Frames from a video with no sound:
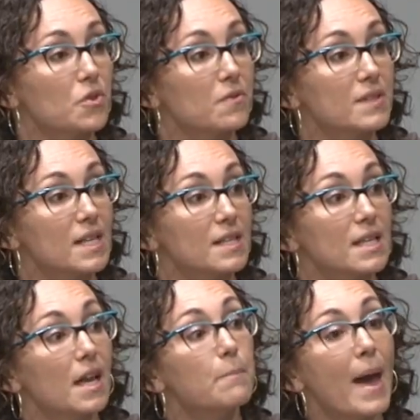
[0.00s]

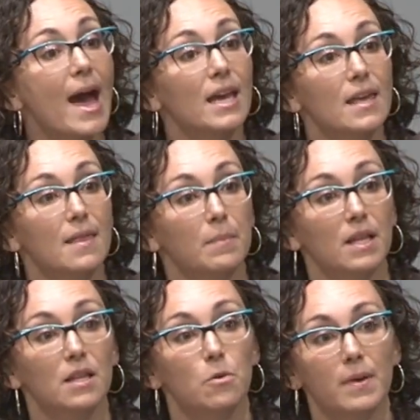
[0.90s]
services and unpacking them
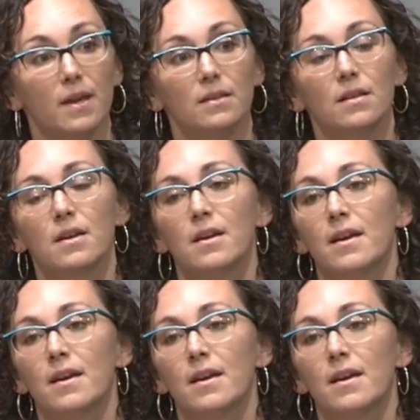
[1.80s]
a little bit.